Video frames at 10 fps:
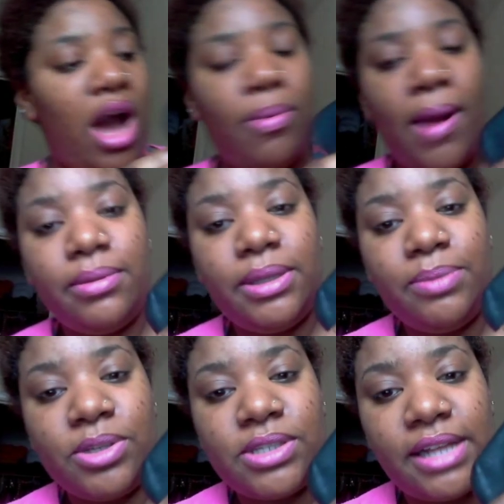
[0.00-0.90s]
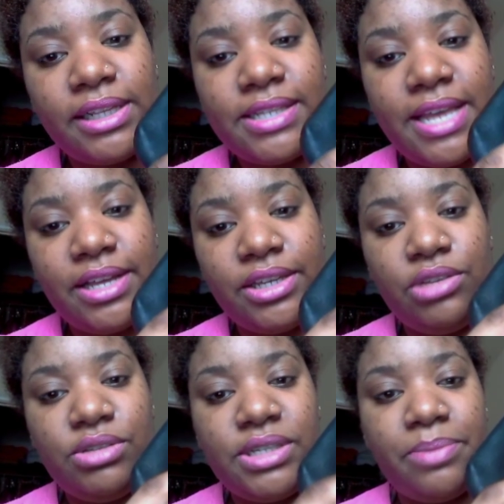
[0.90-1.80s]
I'll probably most likely take a
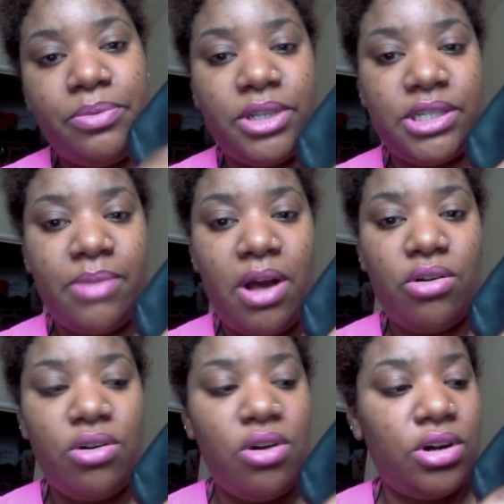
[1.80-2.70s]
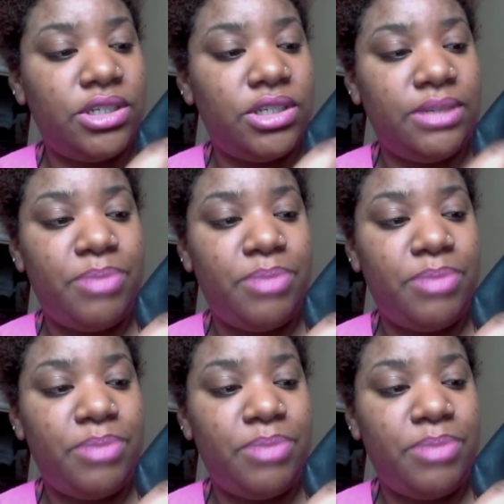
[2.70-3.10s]
Q-tip with some alcohol to